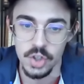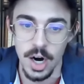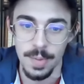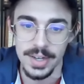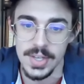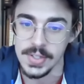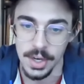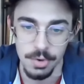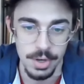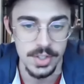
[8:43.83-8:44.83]
Starbucks has
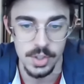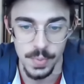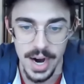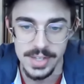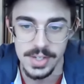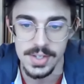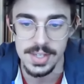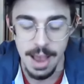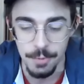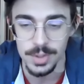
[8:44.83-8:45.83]
increased its
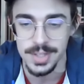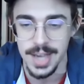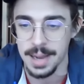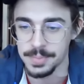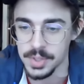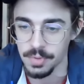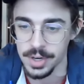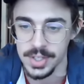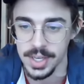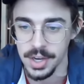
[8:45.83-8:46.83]
prices several times in
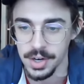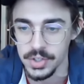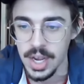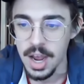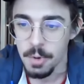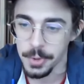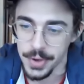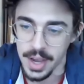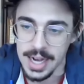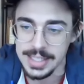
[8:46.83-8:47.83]
recent years, with
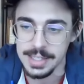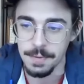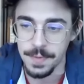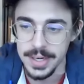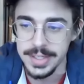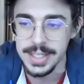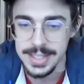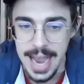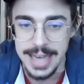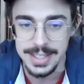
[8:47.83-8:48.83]
the cost of a
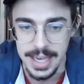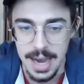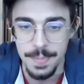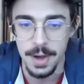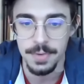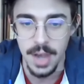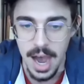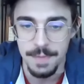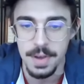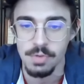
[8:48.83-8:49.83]
venti-sized cup of
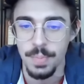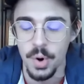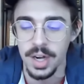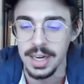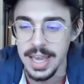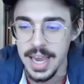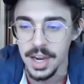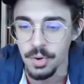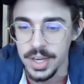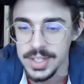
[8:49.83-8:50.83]
coffee reportedly
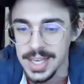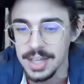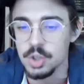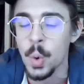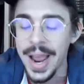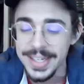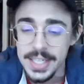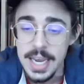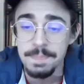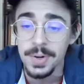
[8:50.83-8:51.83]
increasing
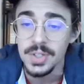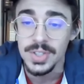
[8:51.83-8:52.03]
20%